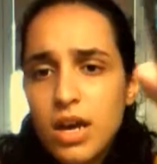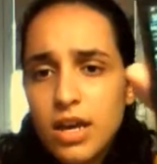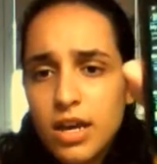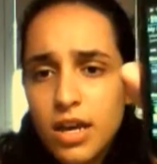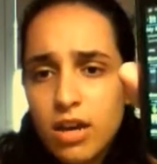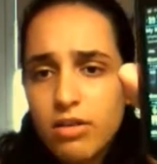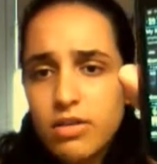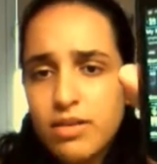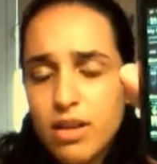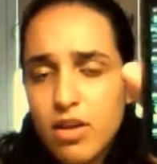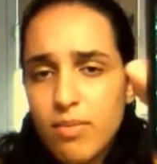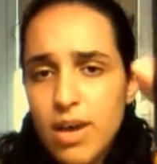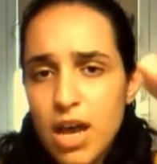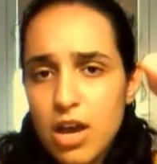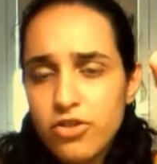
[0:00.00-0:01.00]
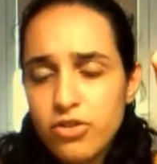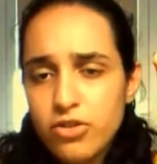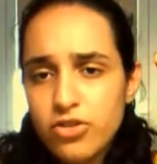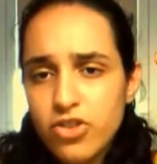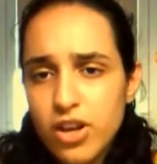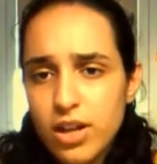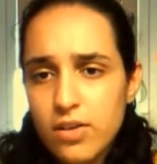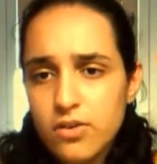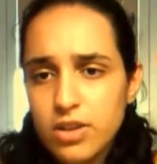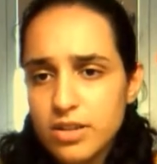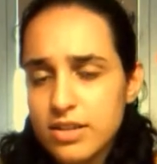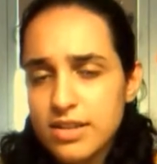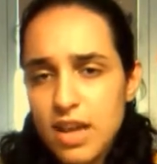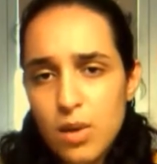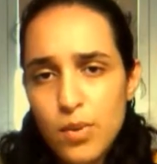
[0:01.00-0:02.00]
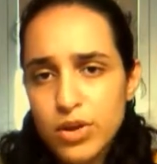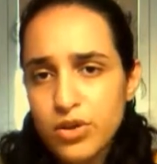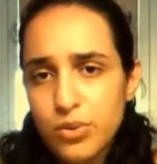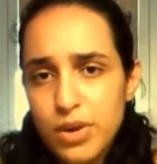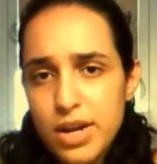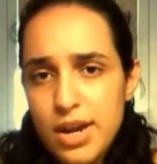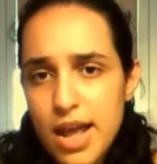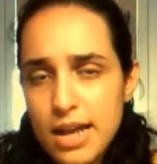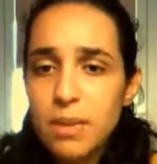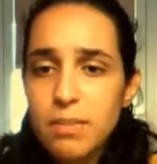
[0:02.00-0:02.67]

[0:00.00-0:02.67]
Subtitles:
here instead of my actual shelves and decide what to read next.